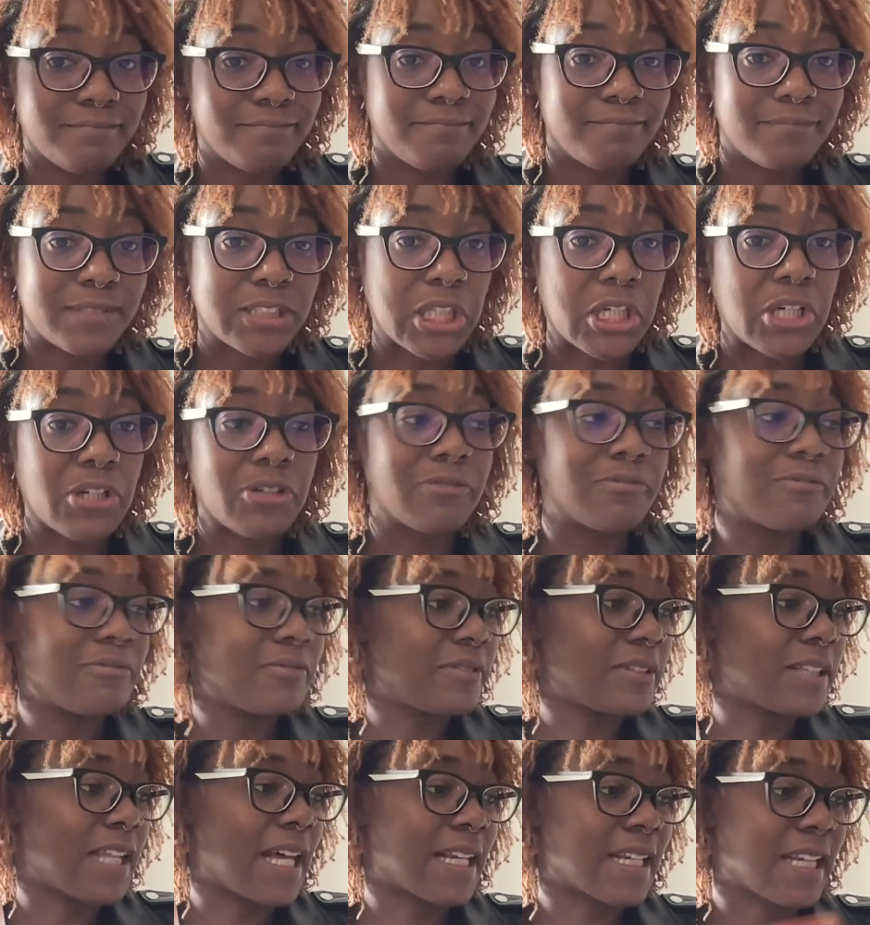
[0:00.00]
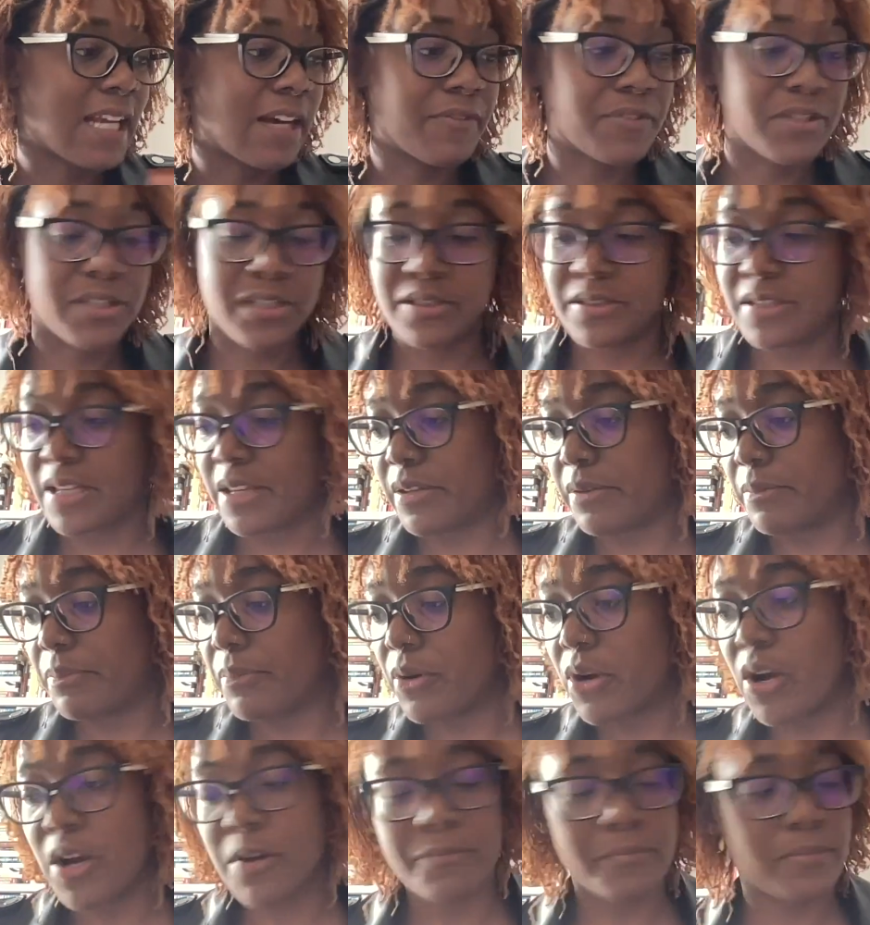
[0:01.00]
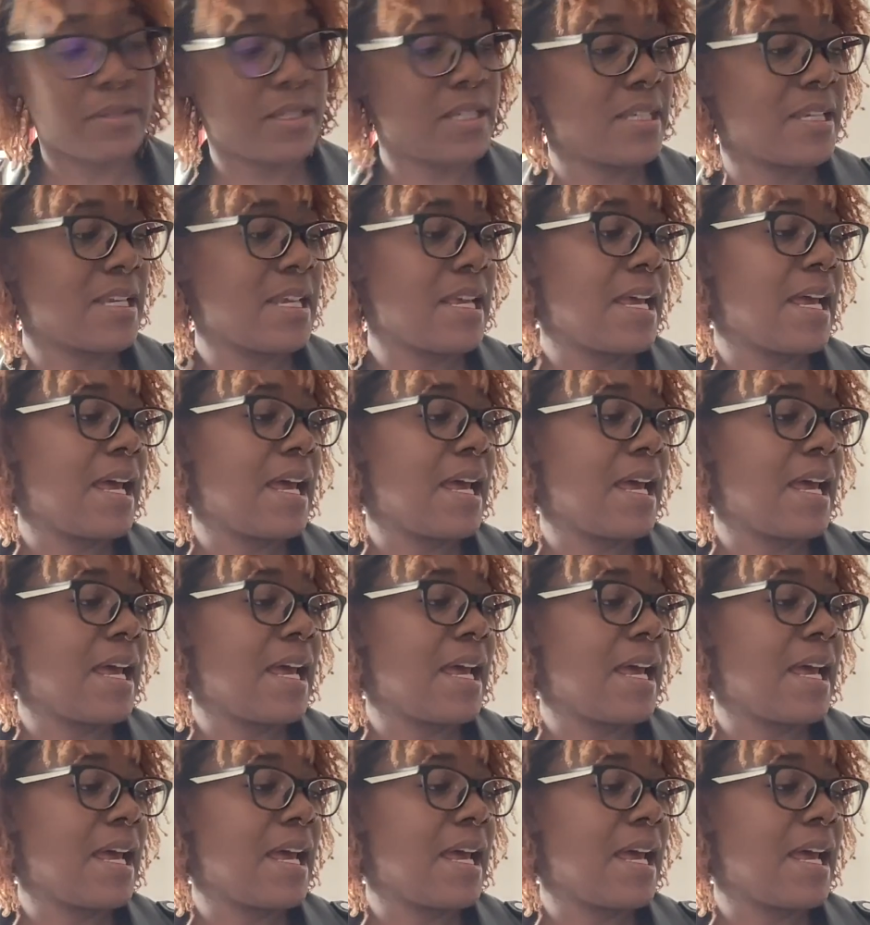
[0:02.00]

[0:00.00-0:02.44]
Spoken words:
So that covers another prompt.